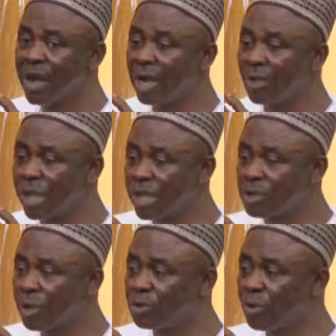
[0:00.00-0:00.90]

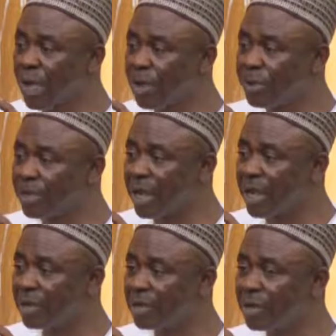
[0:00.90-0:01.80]
allocation to
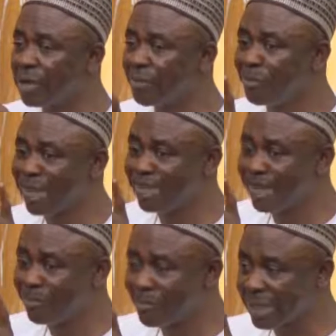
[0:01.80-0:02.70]
capital by
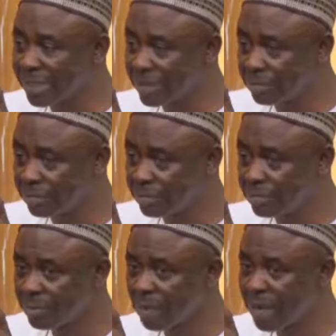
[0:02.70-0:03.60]
10%,
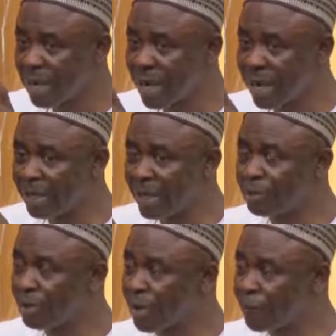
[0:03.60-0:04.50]
and
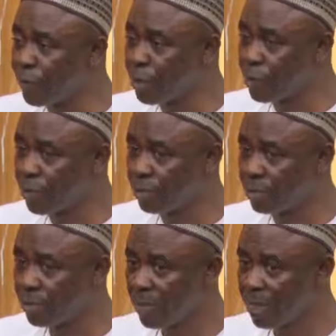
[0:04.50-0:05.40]
then to review
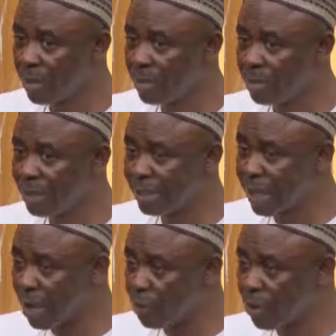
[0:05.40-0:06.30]

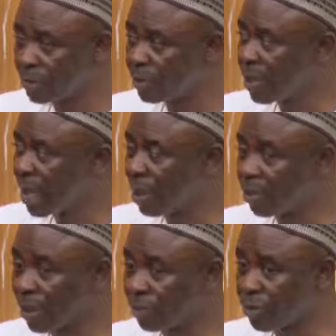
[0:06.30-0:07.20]
downward
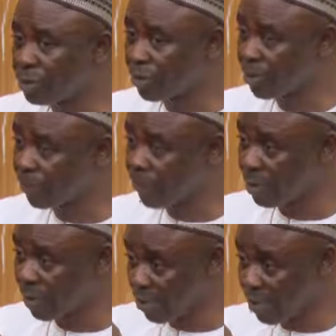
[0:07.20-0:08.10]
allocation
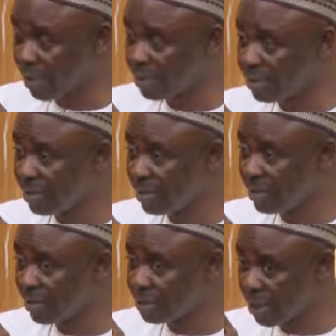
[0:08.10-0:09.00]
for recurrent
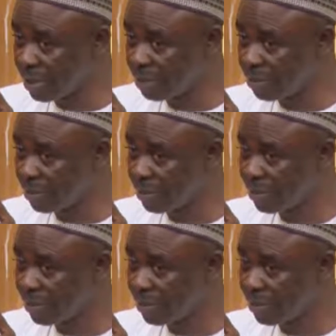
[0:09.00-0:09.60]
expenditure.